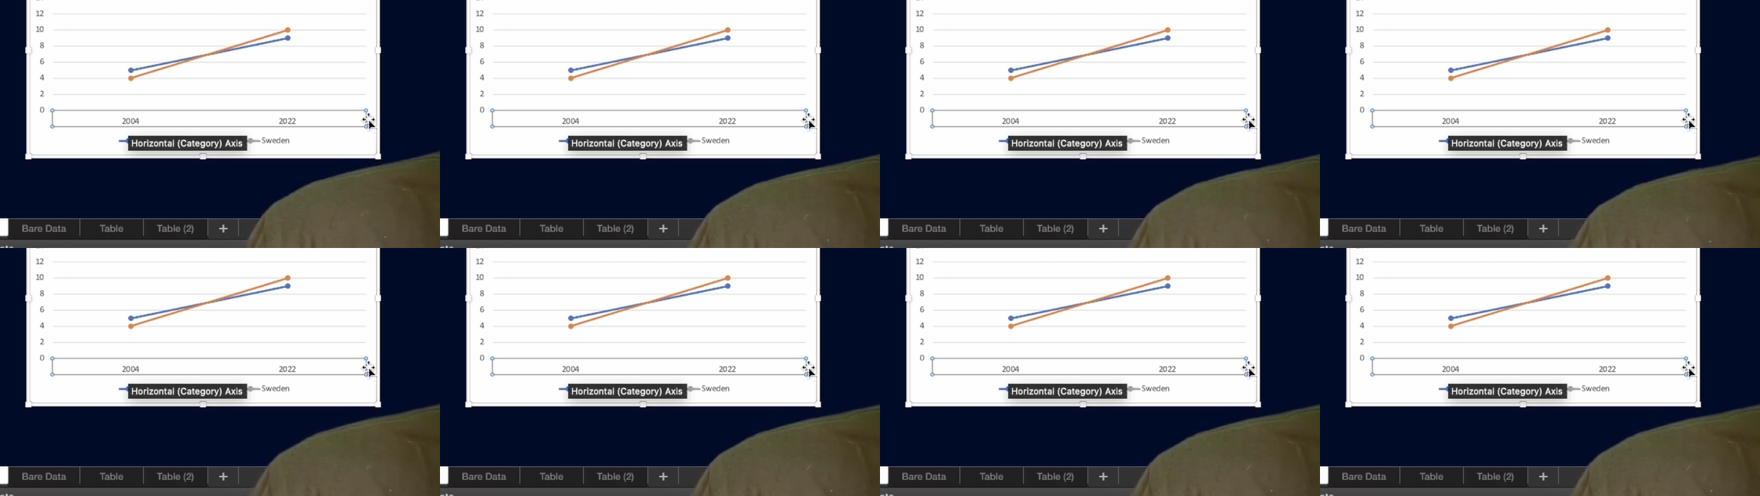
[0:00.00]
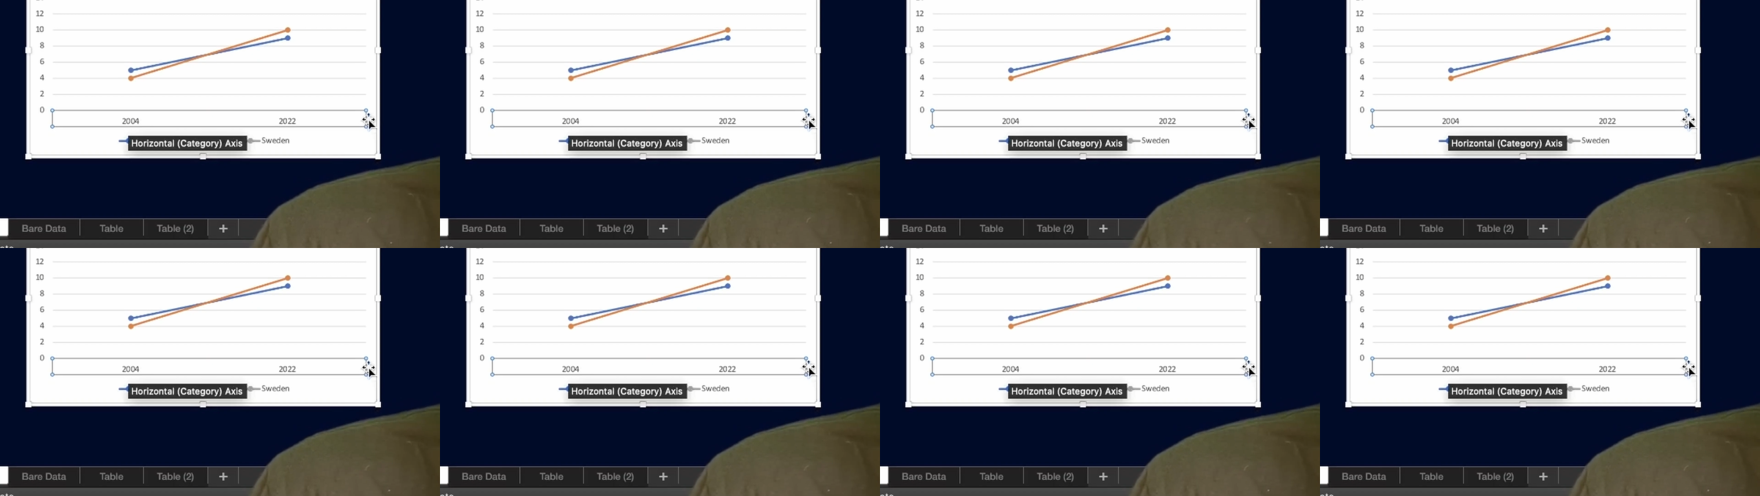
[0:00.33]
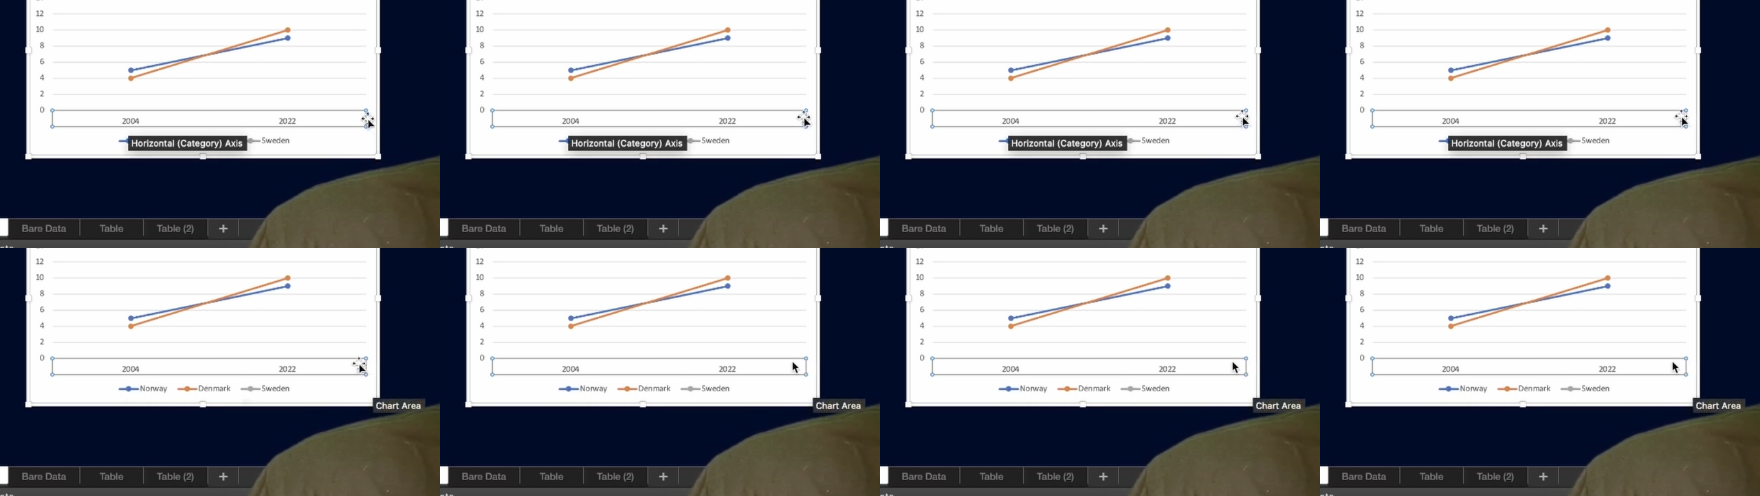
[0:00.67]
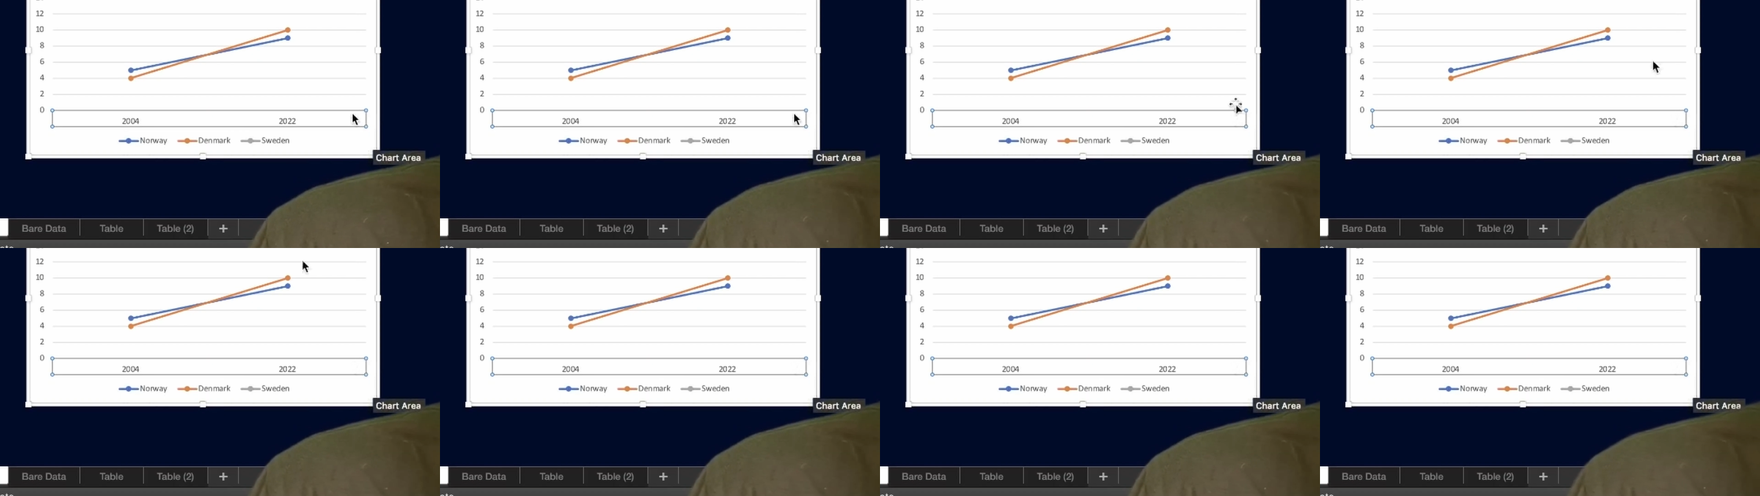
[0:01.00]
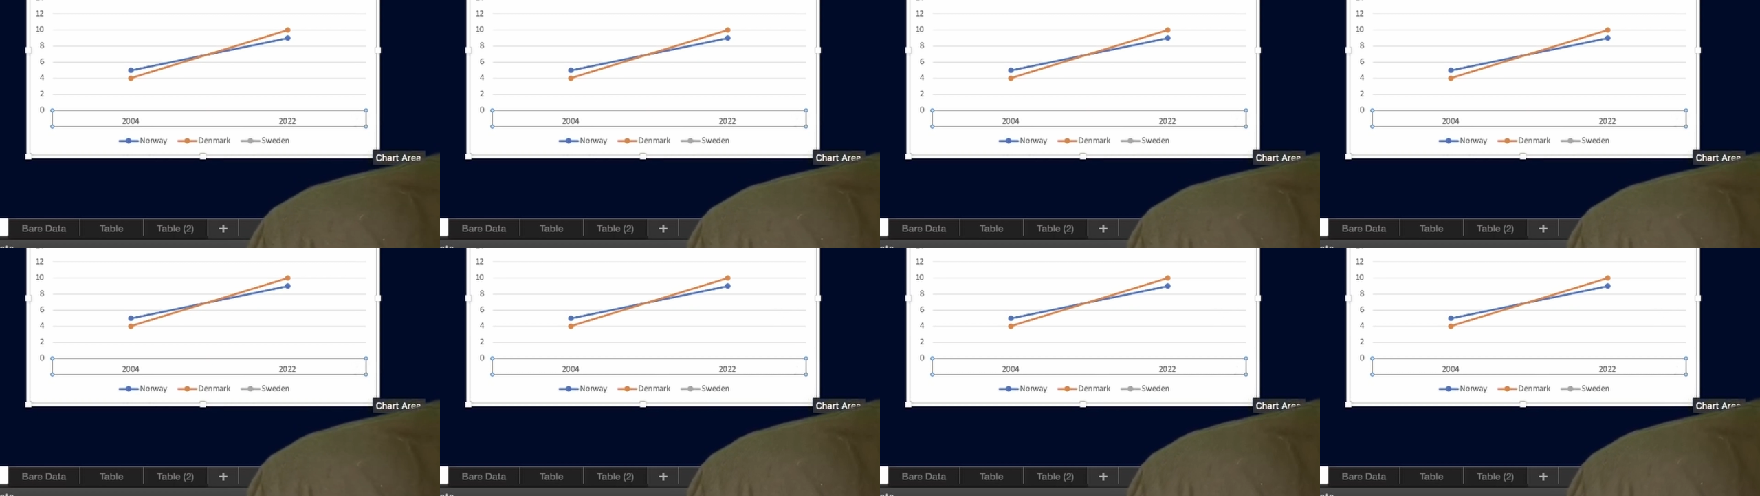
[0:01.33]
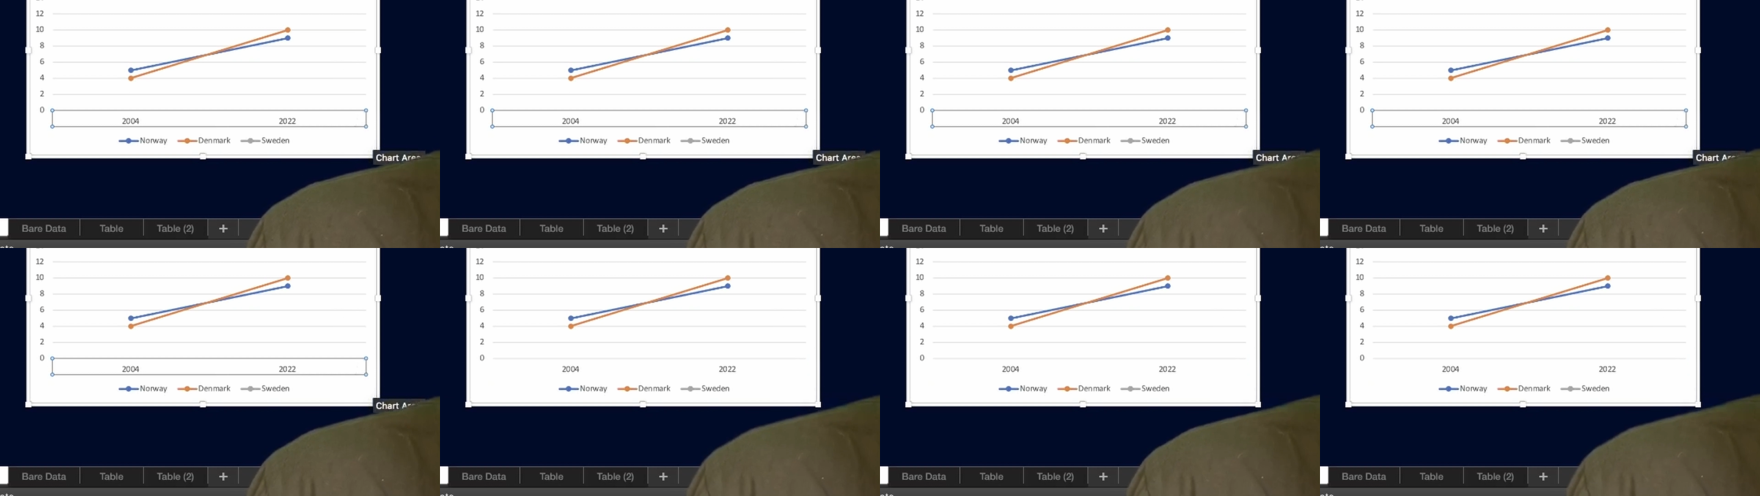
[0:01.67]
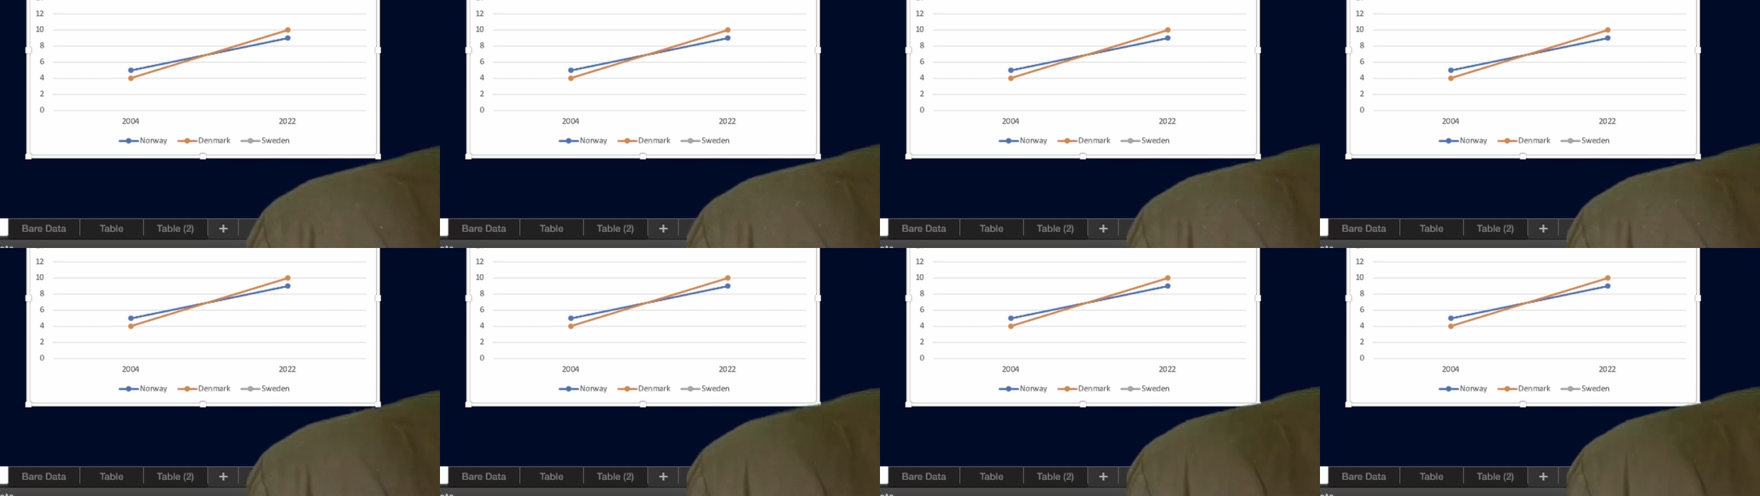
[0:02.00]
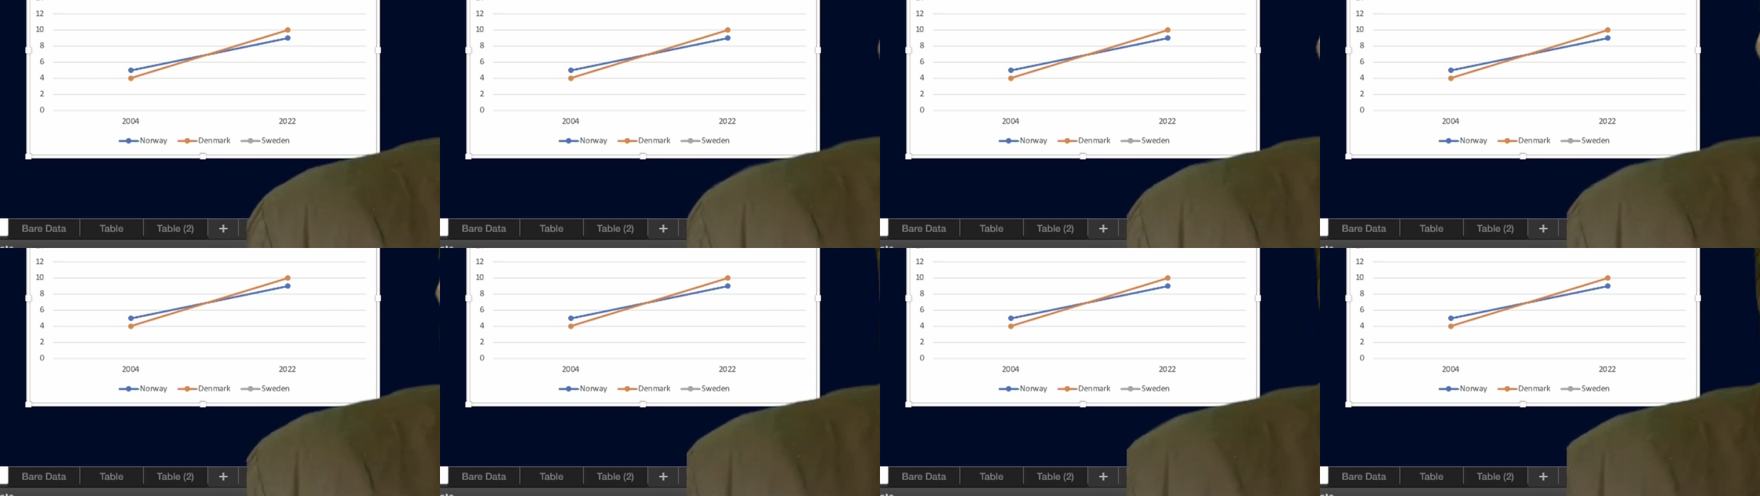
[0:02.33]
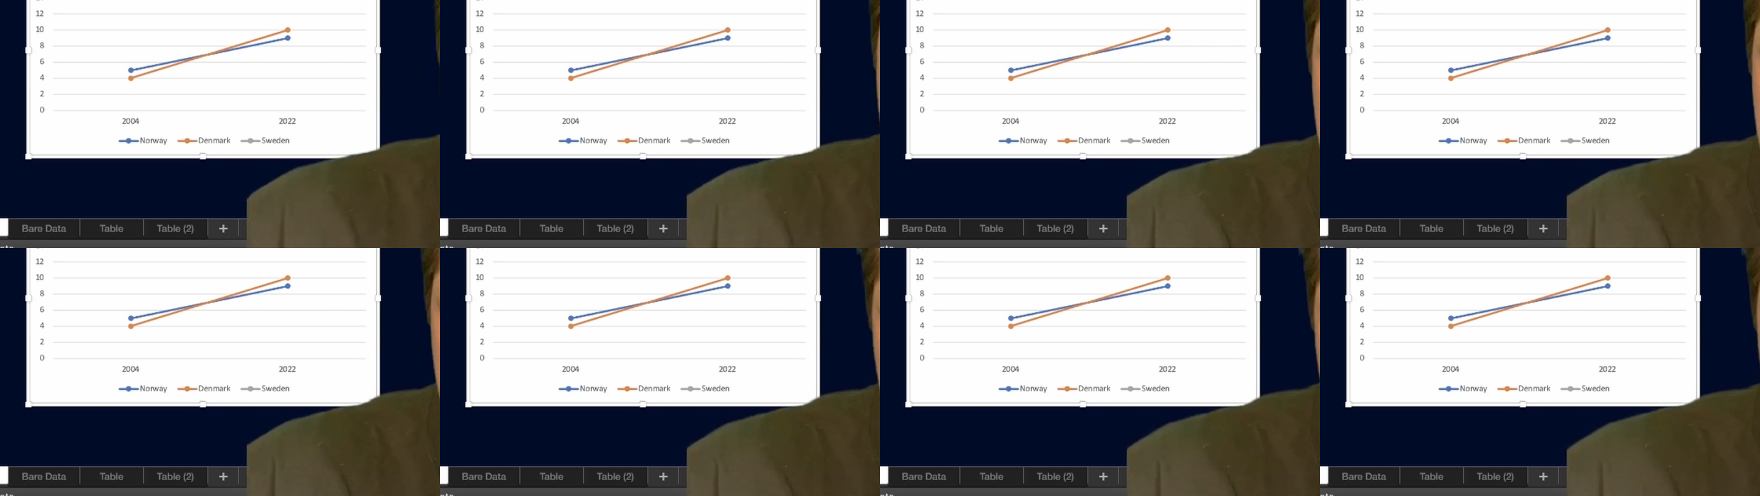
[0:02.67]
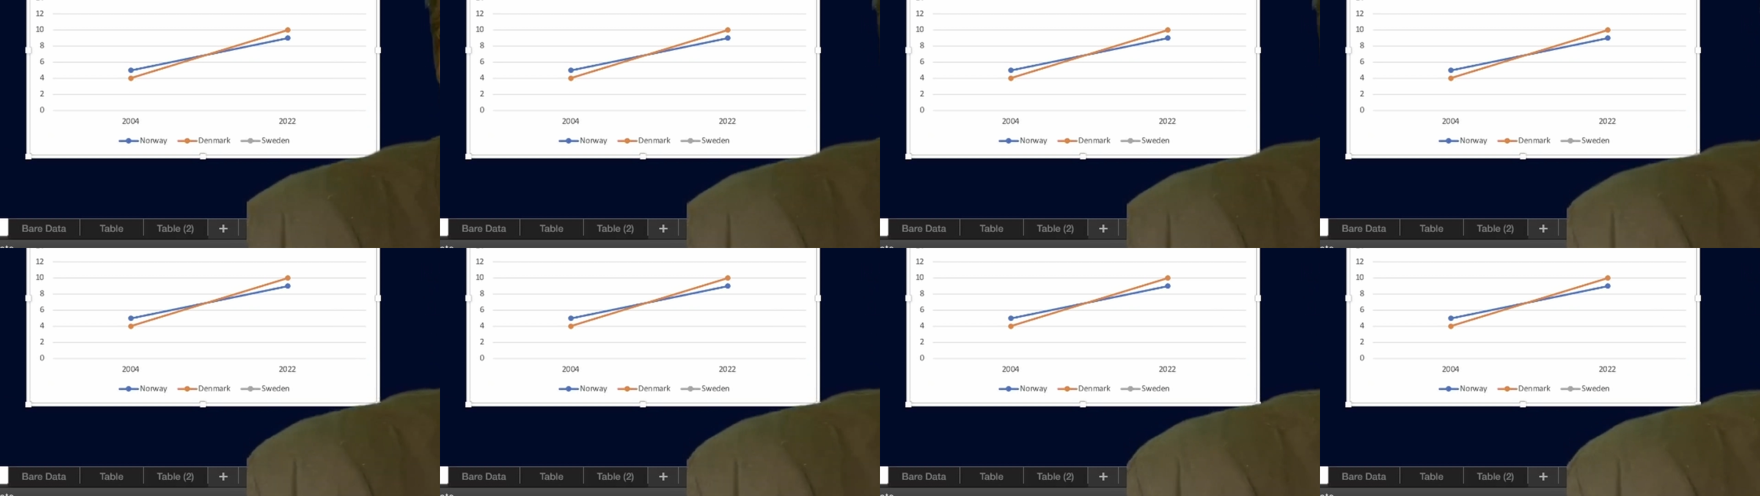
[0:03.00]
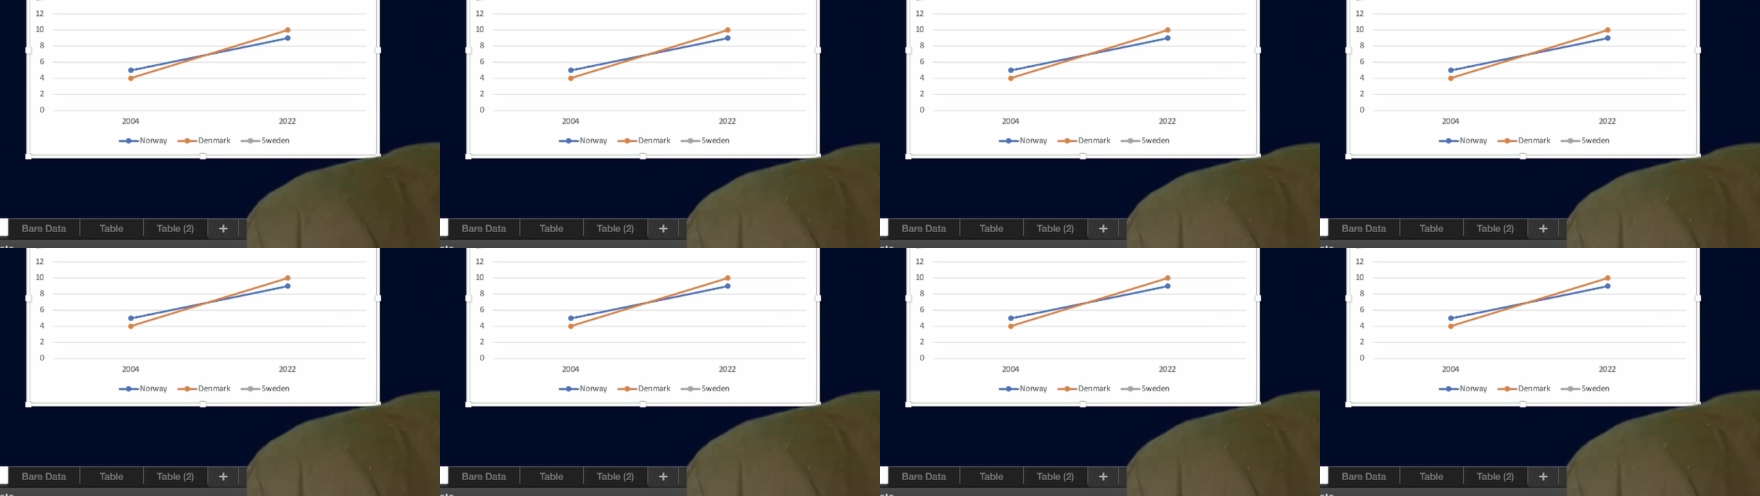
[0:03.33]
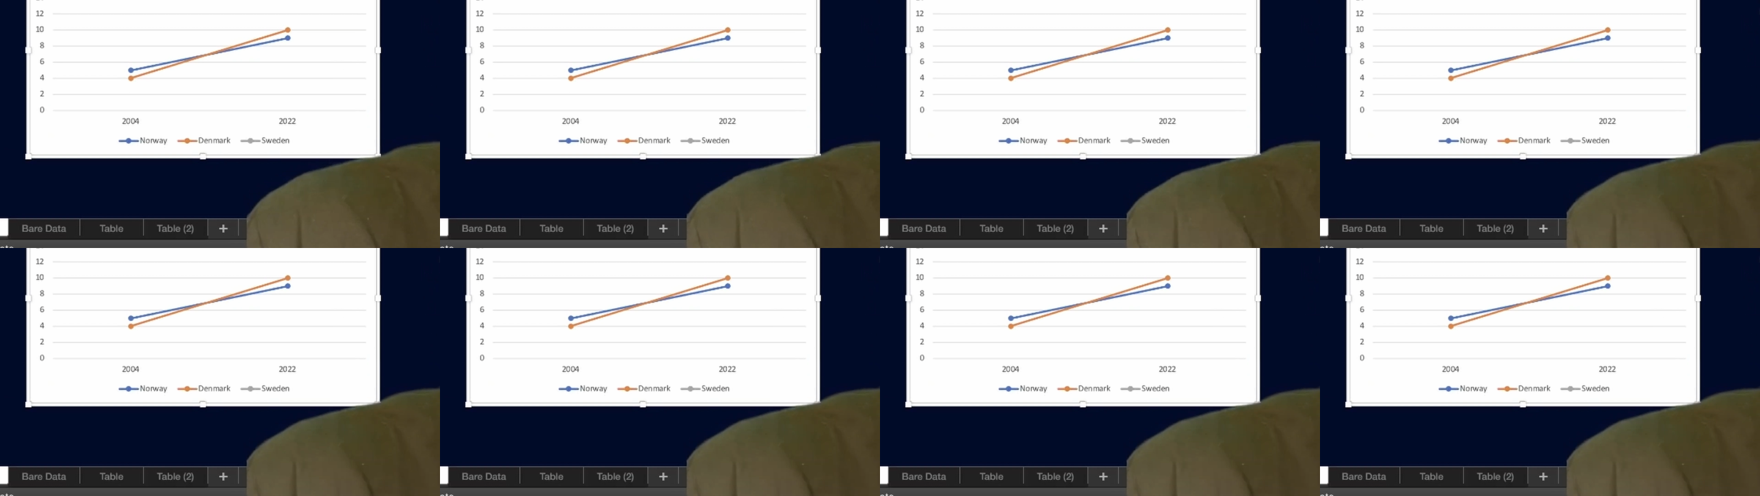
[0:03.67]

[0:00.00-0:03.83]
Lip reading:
Nobody's mouth can be seen.